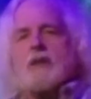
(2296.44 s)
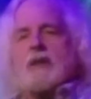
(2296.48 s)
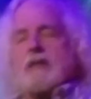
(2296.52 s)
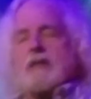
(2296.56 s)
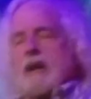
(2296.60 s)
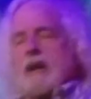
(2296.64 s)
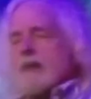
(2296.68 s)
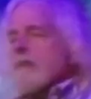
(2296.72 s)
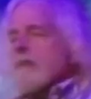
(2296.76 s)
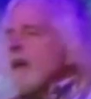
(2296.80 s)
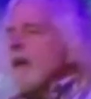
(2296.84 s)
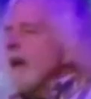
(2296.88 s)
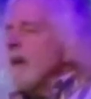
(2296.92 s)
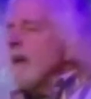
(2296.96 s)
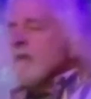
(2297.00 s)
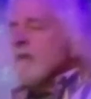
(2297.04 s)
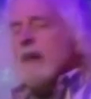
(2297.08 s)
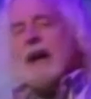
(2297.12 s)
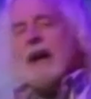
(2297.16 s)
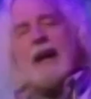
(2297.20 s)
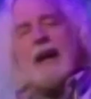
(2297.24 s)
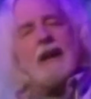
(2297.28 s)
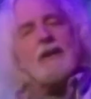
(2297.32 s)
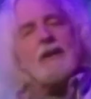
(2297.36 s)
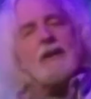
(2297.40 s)
and
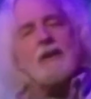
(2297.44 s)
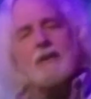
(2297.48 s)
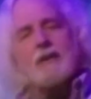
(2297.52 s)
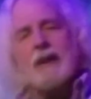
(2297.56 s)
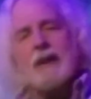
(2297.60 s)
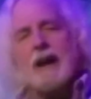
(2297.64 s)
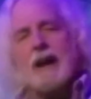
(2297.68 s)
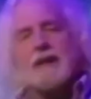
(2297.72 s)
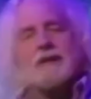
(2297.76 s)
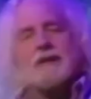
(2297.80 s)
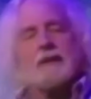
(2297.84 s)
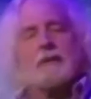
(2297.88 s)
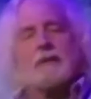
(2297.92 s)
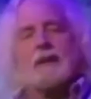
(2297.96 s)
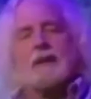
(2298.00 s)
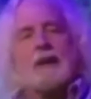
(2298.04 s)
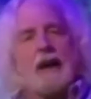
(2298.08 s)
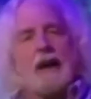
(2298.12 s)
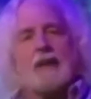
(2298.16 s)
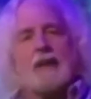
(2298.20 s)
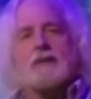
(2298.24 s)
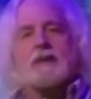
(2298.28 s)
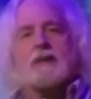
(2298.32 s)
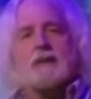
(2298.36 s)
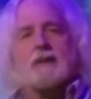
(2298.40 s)
man, you've got some
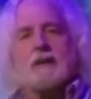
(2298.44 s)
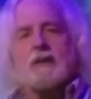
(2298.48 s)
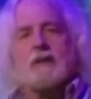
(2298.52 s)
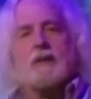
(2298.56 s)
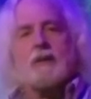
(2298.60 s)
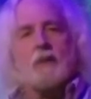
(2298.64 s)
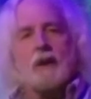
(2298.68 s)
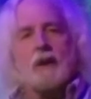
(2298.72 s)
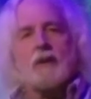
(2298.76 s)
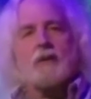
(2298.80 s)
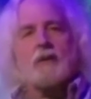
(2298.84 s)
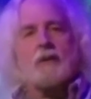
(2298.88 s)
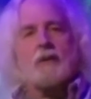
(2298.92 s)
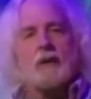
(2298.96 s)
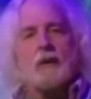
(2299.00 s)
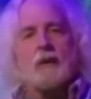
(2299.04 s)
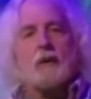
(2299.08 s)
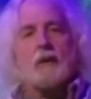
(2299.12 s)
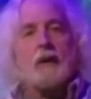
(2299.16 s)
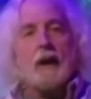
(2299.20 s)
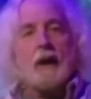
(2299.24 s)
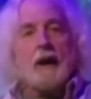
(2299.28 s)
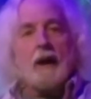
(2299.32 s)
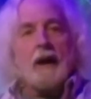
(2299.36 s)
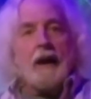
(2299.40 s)
guts to do what you
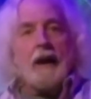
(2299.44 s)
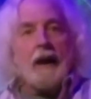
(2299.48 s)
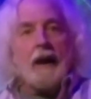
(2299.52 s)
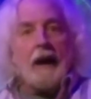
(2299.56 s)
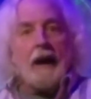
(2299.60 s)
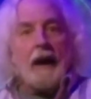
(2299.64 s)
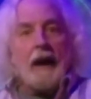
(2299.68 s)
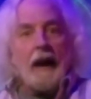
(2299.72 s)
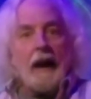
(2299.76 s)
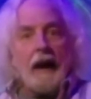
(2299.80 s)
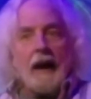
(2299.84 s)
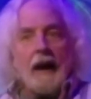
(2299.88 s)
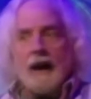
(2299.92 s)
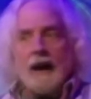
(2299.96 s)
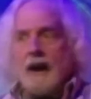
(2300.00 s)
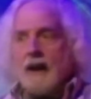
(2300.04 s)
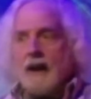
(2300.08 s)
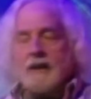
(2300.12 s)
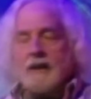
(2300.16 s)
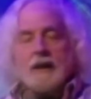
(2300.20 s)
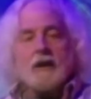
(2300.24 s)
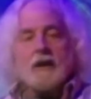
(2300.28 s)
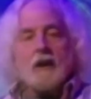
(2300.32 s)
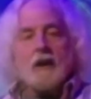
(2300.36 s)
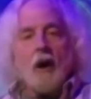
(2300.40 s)
do. I
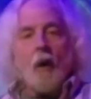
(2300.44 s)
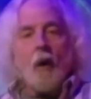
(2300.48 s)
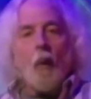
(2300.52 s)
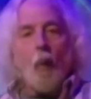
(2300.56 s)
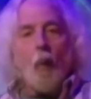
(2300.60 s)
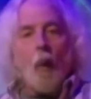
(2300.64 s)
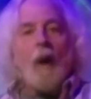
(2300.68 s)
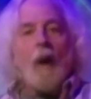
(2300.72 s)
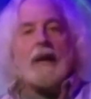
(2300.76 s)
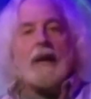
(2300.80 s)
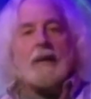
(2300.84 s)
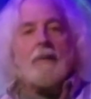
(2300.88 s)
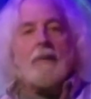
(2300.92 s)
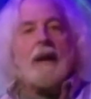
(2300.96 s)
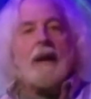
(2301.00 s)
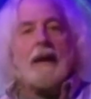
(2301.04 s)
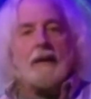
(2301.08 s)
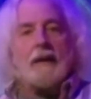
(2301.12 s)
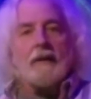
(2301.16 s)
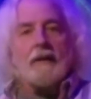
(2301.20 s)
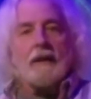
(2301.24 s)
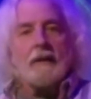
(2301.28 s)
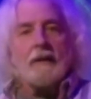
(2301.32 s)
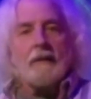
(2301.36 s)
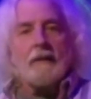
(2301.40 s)
didn't know what he
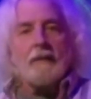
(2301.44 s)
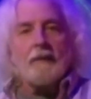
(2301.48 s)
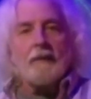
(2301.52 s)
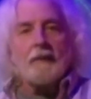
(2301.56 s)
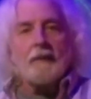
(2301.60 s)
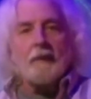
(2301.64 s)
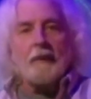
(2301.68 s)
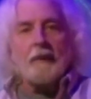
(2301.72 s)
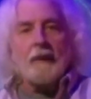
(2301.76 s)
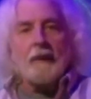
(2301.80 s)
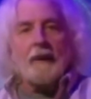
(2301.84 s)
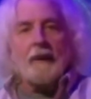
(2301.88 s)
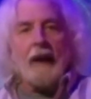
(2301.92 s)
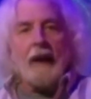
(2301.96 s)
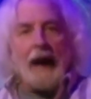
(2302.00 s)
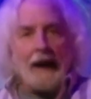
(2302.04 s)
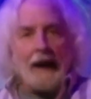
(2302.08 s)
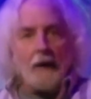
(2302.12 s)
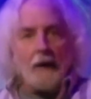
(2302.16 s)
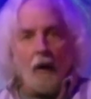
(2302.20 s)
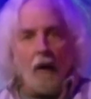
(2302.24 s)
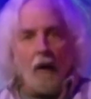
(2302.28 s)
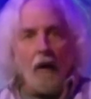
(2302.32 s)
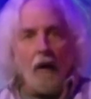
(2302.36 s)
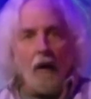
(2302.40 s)
meant at
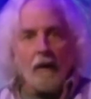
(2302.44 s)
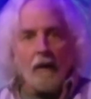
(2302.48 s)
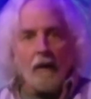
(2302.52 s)
all.